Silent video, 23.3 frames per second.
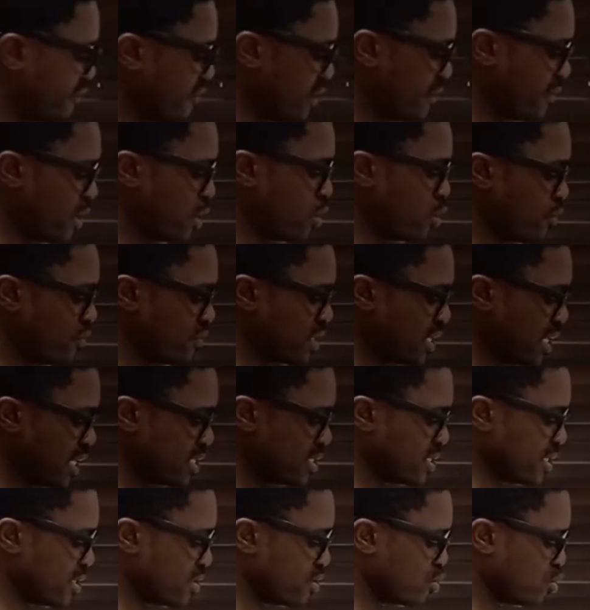fair value of the
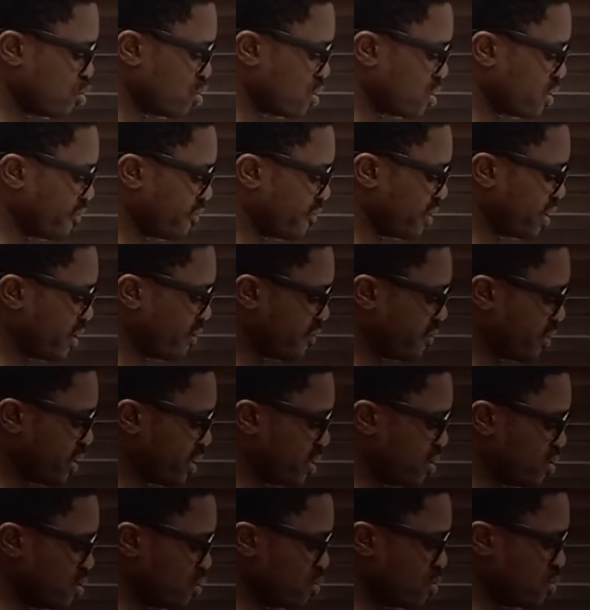assets, we use the fair
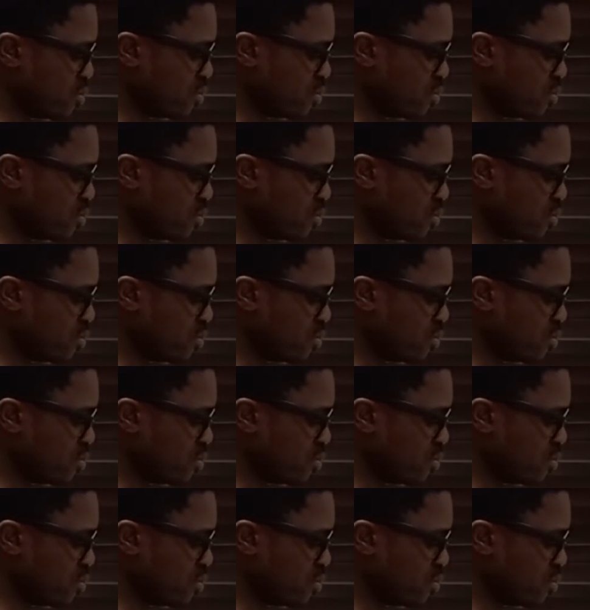value